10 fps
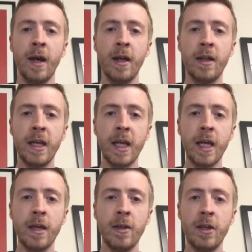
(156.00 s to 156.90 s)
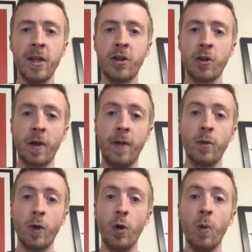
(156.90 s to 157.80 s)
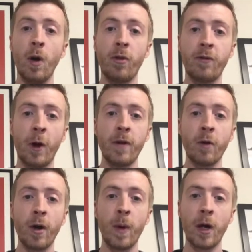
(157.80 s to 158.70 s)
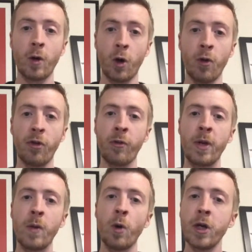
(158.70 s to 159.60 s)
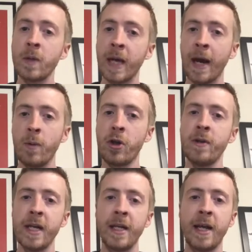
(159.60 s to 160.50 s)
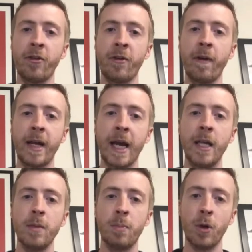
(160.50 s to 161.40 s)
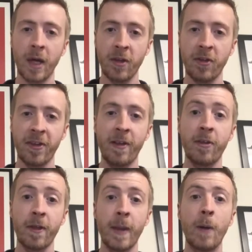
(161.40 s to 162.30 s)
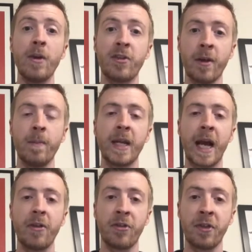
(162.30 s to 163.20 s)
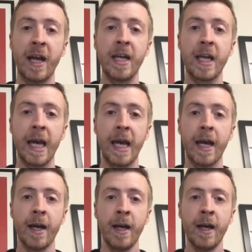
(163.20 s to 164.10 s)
the digital and the real worlds very, very well, and consequently what you get, which you didn't necessarily get in the book, is a sense that there is something at stake here,